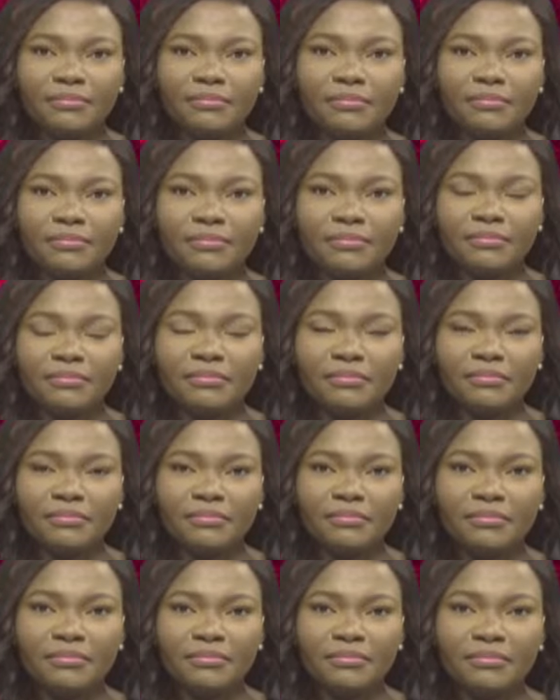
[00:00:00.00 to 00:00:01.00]

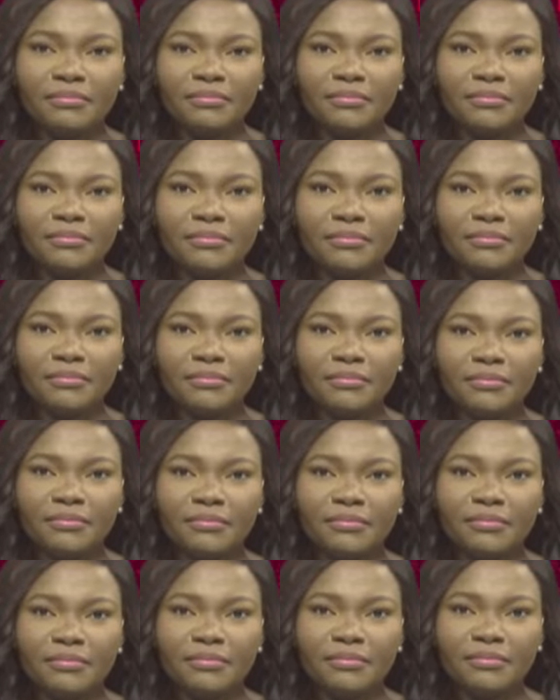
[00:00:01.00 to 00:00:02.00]

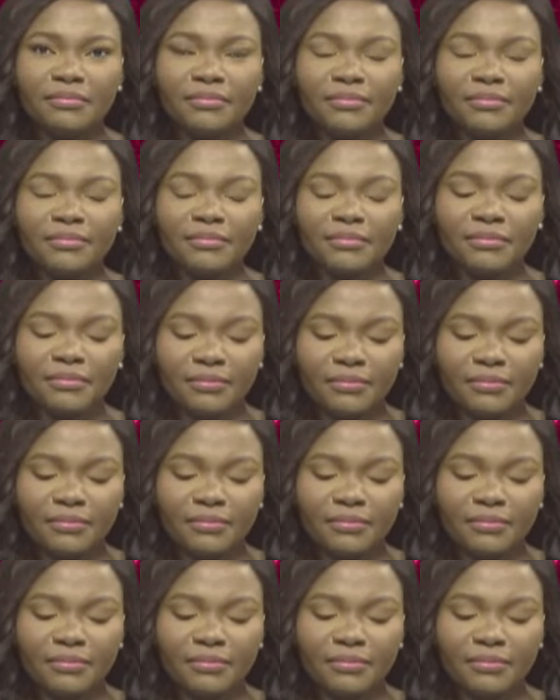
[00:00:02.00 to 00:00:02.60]
[no speech]